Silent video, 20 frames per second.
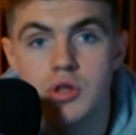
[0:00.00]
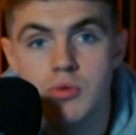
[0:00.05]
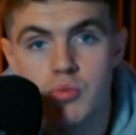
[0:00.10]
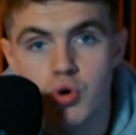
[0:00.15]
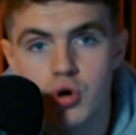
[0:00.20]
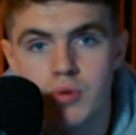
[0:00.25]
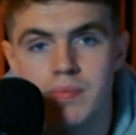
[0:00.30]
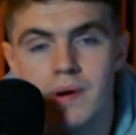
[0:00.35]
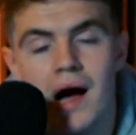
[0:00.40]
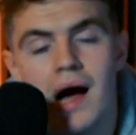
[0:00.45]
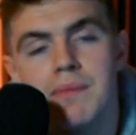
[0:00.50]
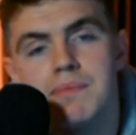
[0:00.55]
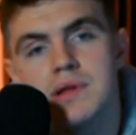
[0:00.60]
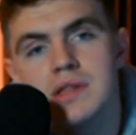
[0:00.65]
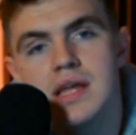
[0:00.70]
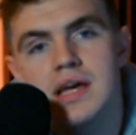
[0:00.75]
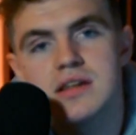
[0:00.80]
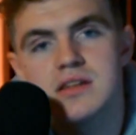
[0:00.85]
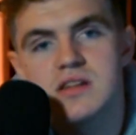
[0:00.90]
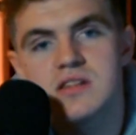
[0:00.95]
The more
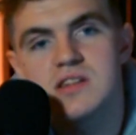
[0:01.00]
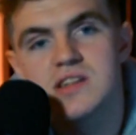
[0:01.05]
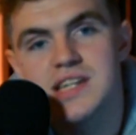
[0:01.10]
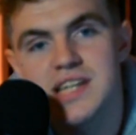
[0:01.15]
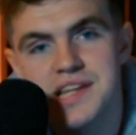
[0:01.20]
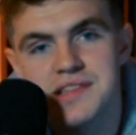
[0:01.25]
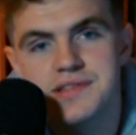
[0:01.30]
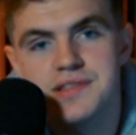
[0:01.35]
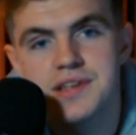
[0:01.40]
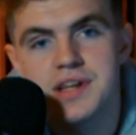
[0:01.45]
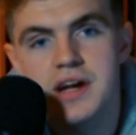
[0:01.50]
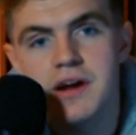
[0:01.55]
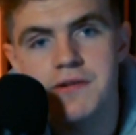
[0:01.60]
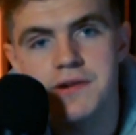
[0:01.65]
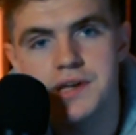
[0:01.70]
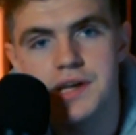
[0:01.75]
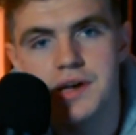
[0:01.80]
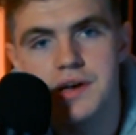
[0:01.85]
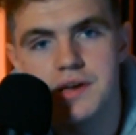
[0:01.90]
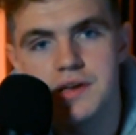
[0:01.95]
populated or dense an
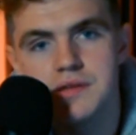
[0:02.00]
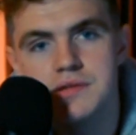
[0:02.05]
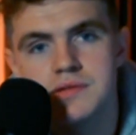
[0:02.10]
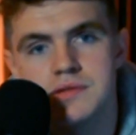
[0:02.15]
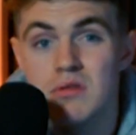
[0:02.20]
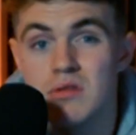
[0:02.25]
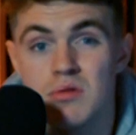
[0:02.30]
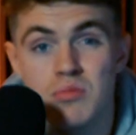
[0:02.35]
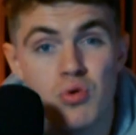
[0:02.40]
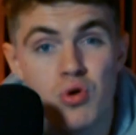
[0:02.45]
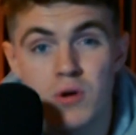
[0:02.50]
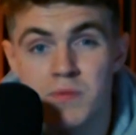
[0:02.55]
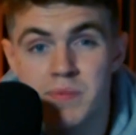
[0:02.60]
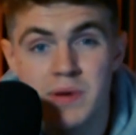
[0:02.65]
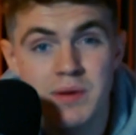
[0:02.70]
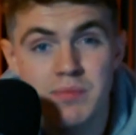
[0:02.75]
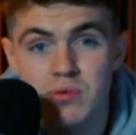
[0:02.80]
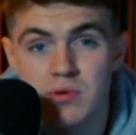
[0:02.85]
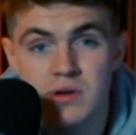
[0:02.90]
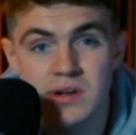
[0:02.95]
area is, the more
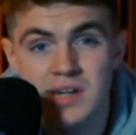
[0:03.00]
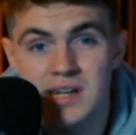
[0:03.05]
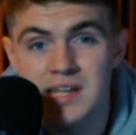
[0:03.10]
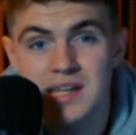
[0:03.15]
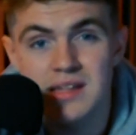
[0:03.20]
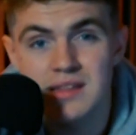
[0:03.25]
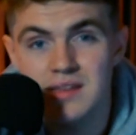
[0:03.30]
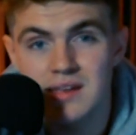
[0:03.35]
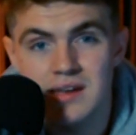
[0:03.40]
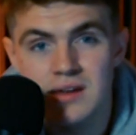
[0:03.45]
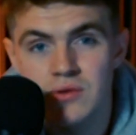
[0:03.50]
people are going to get the